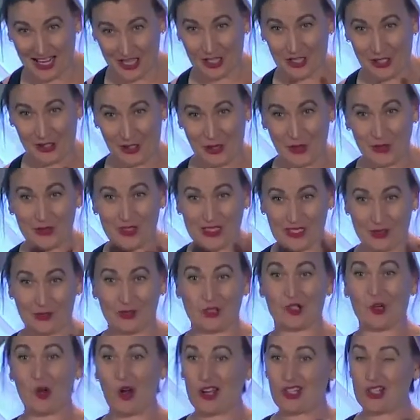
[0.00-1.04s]
At your own, so
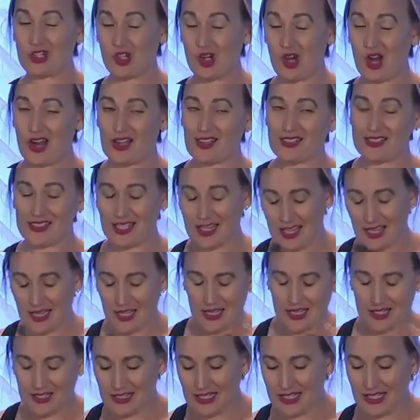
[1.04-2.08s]
it's cross, cross,
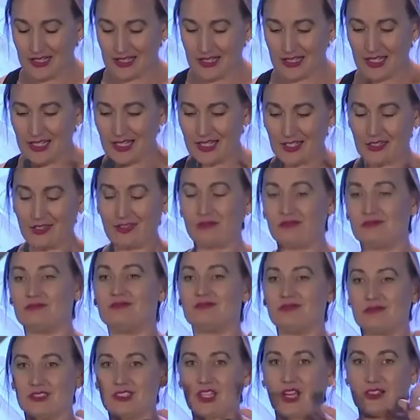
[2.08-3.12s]
knee,
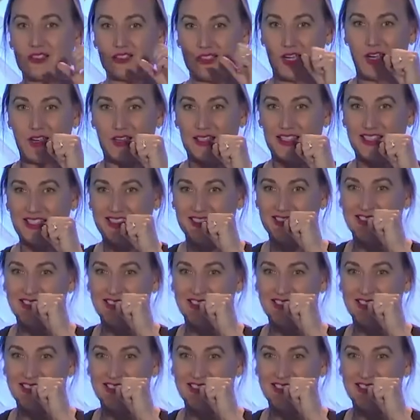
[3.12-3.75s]
duck, duck.